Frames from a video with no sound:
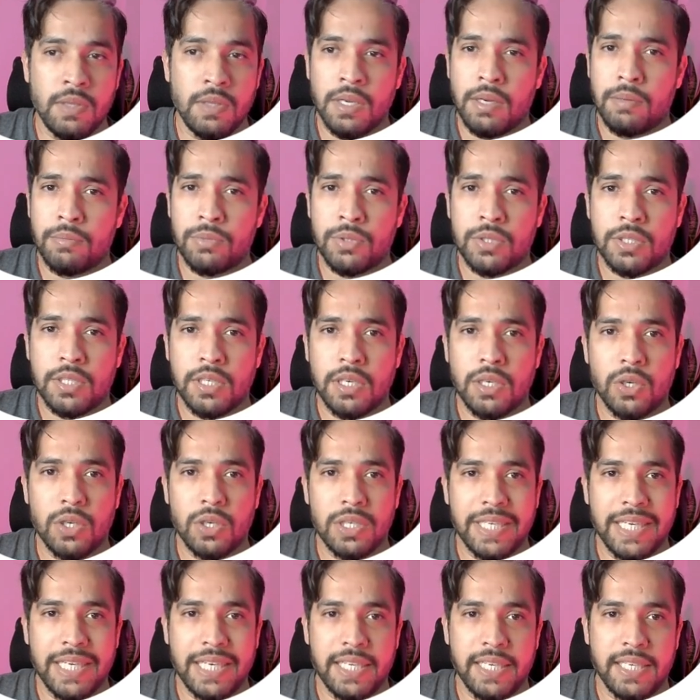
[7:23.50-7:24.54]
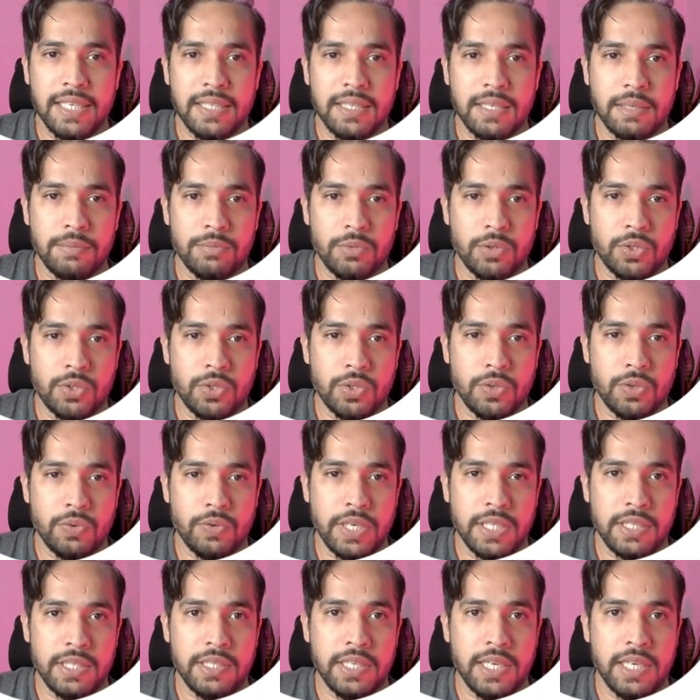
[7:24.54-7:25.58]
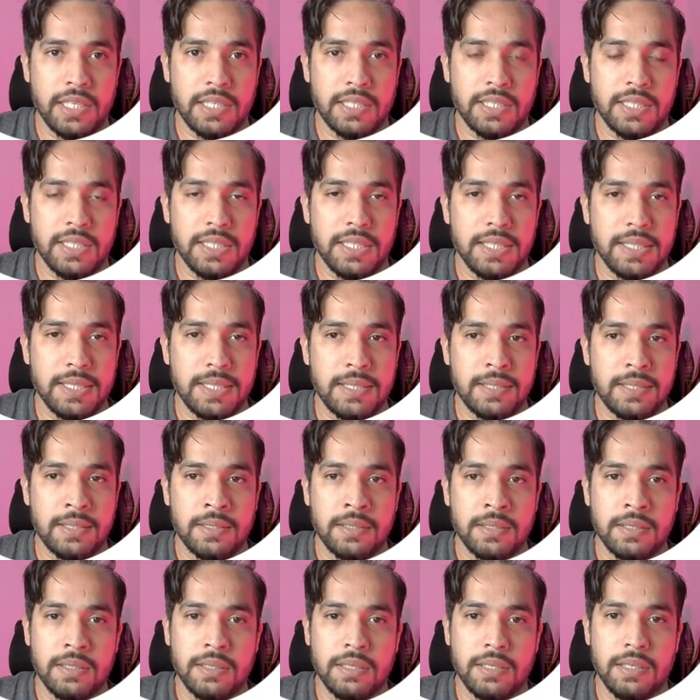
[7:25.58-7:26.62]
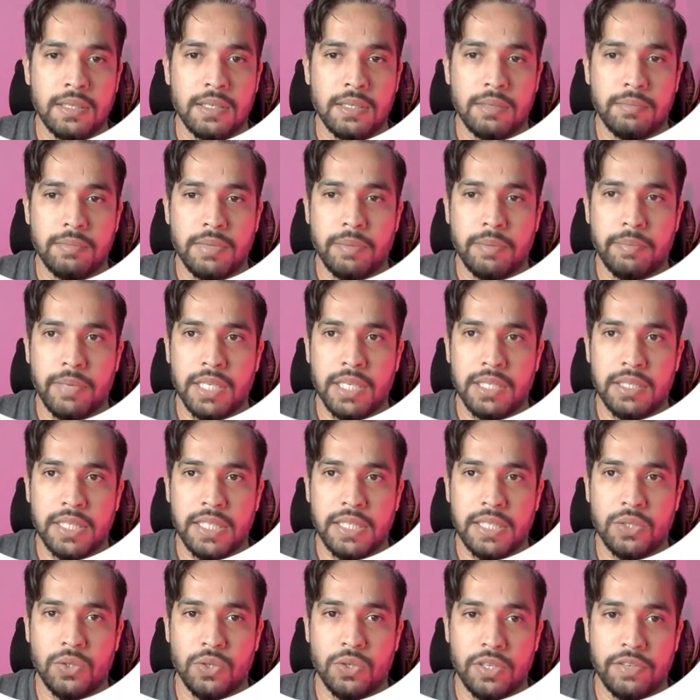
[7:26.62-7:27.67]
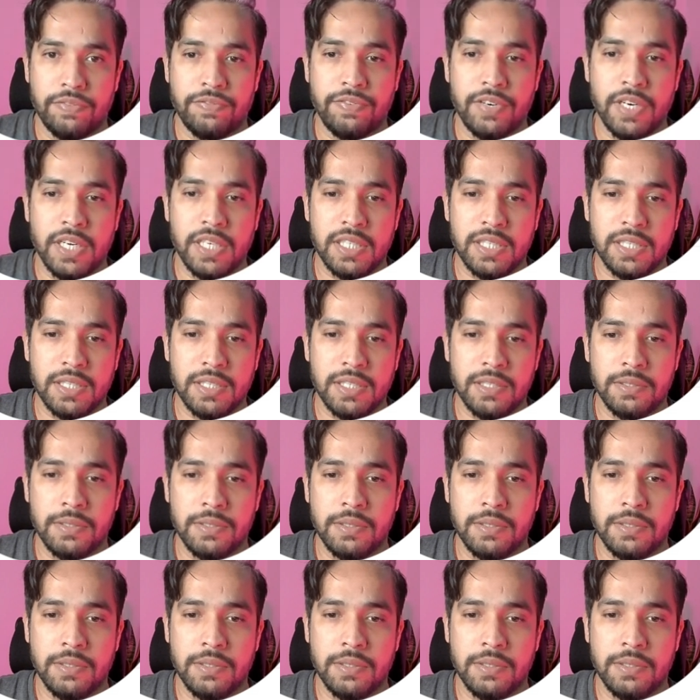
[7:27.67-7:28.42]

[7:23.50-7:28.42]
I'm still not getting it. I'm not sure why that is. I might need to refresh.